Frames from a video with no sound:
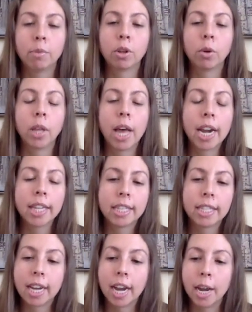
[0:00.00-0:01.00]
So a lot of the
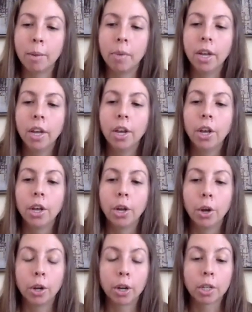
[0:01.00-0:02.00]
time,
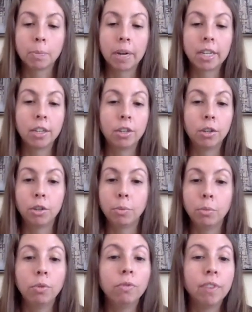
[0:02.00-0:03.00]
you're expected to
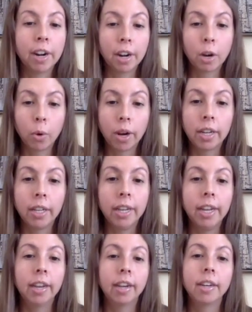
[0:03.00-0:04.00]
move very
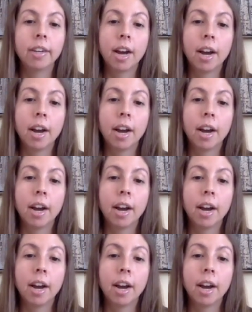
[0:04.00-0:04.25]
quickly, and